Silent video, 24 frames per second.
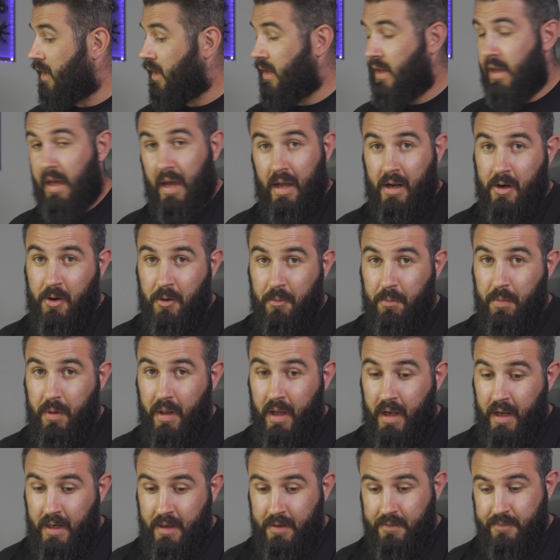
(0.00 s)
can't
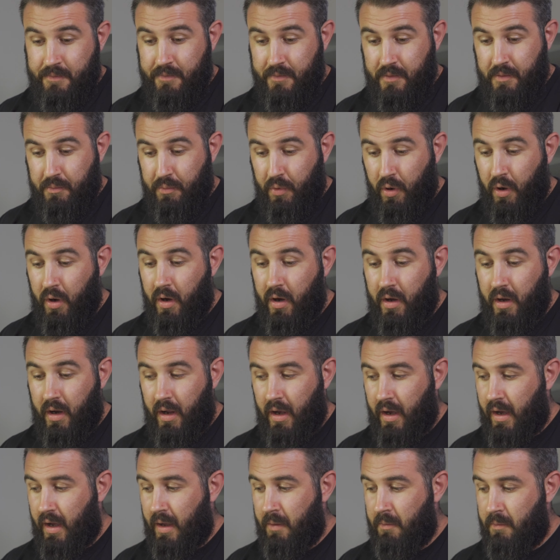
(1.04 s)
complain, but
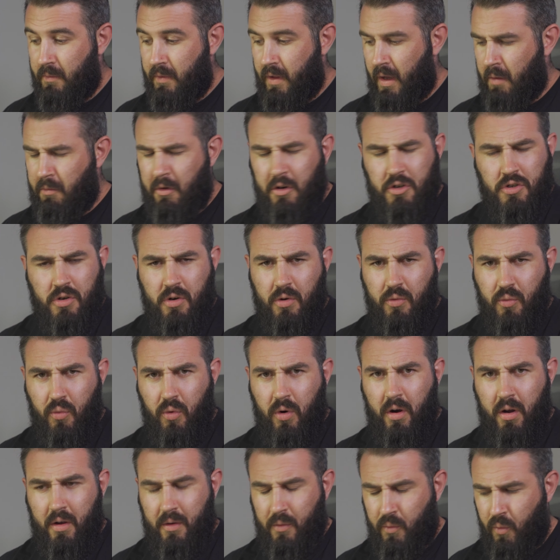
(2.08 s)
I'm not sure
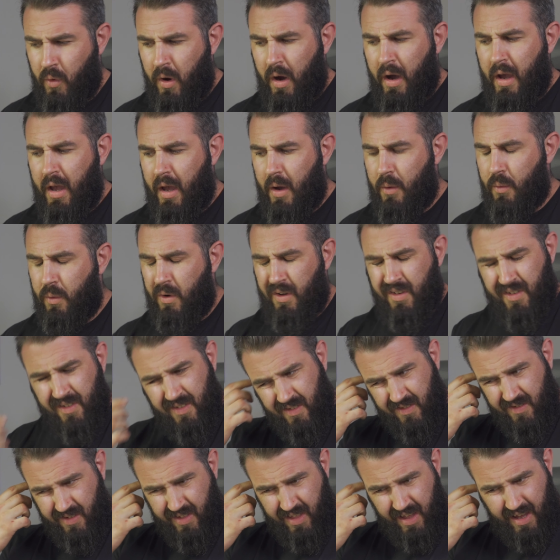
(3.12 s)
why I
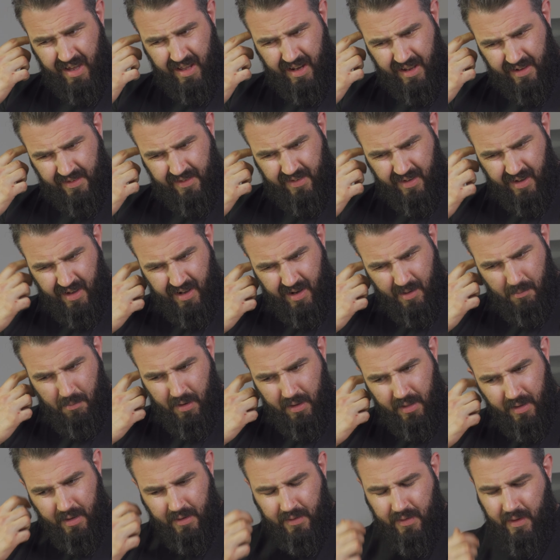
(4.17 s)
was that excited
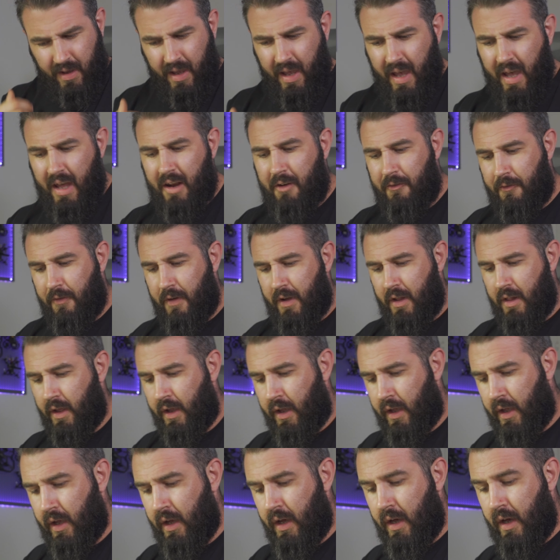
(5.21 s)
about this. I had a
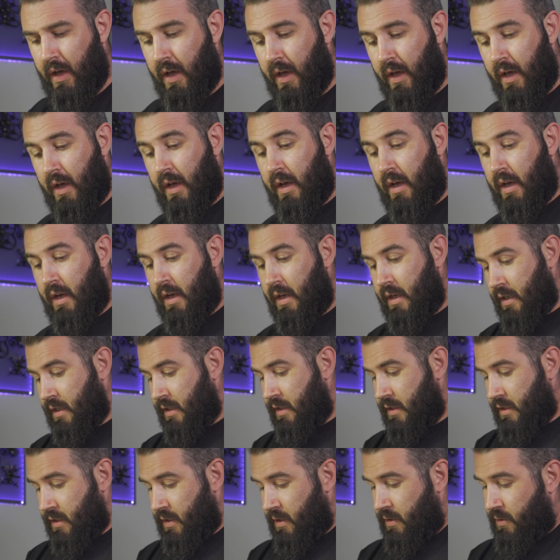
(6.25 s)
feeling.
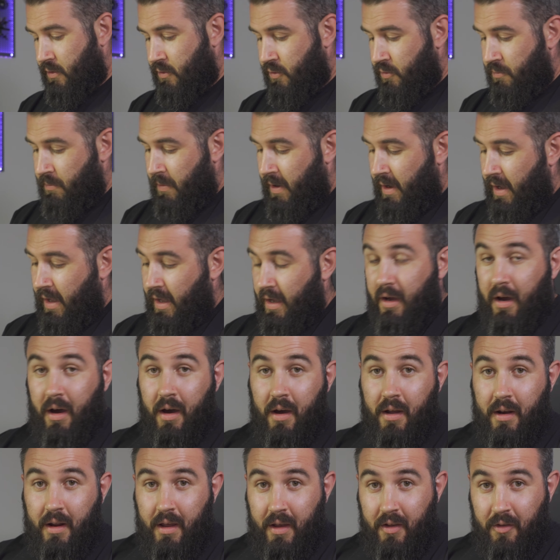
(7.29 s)
So my
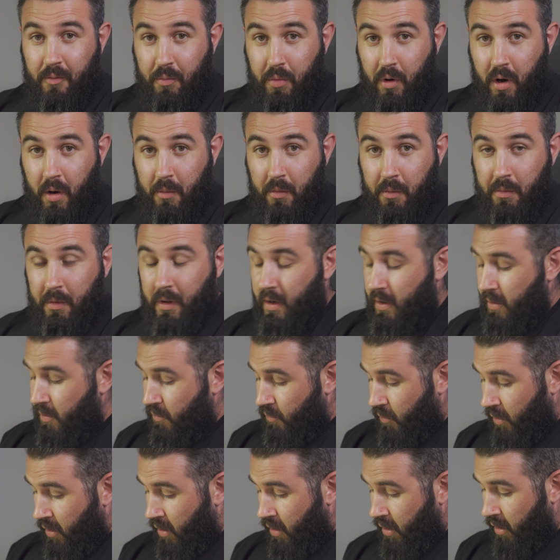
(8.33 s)
gut is probably
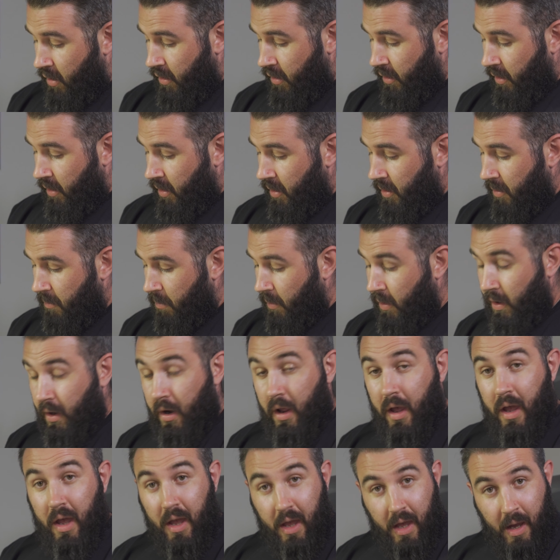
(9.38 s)
wrong. But
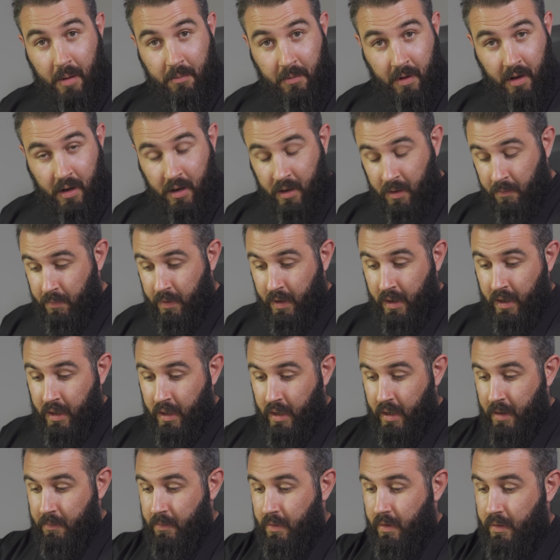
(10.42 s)
hey, I'm not
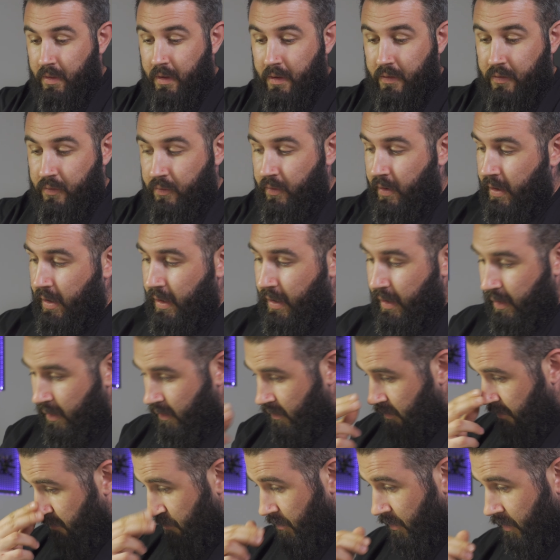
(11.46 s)
complaining about this crate
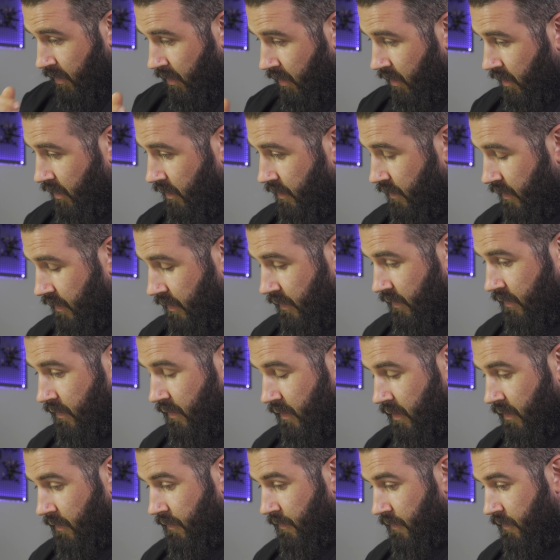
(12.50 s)
either, because it's
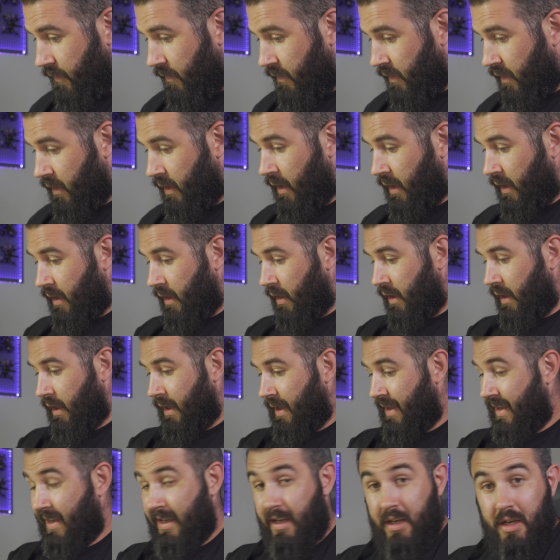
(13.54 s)
stuff and I
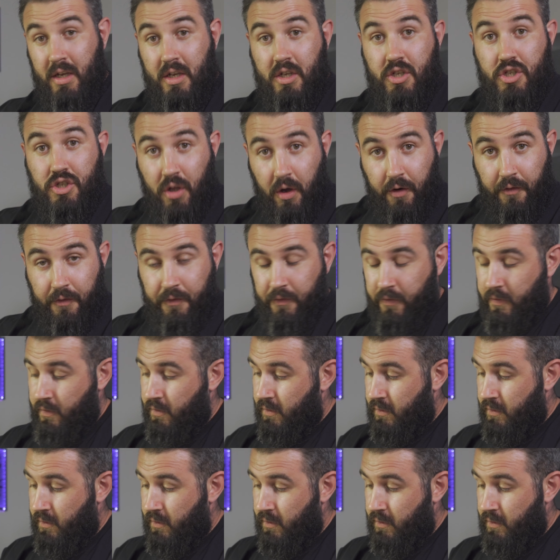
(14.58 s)
like stuff